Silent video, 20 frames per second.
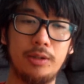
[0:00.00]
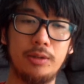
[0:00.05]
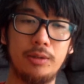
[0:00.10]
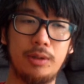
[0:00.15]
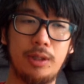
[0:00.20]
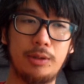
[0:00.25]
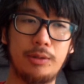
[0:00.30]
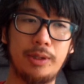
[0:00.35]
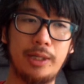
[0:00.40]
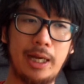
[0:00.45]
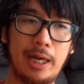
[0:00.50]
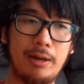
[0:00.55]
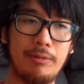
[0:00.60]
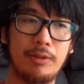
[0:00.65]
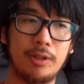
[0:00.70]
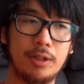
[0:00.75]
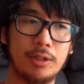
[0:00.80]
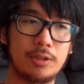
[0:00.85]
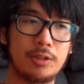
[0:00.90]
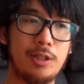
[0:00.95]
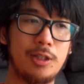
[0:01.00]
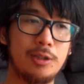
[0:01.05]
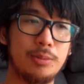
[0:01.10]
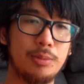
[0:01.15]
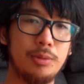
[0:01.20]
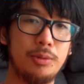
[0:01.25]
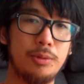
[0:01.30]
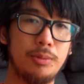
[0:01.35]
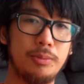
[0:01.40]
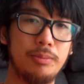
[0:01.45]
I already have like a
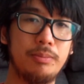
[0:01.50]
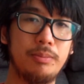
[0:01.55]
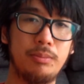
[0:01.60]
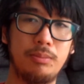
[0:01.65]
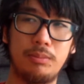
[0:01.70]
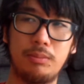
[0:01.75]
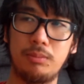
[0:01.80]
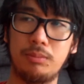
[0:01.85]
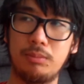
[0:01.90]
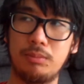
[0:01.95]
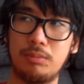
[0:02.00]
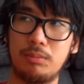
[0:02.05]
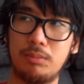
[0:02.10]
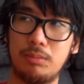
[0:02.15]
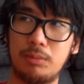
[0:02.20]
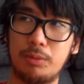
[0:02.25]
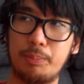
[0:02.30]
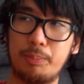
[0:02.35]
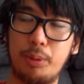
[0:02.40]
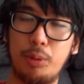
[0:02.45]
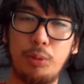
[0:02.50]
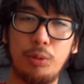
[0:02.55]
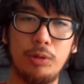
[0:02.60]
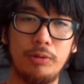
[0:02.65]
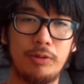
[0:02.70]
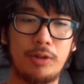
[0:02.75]
sizable pool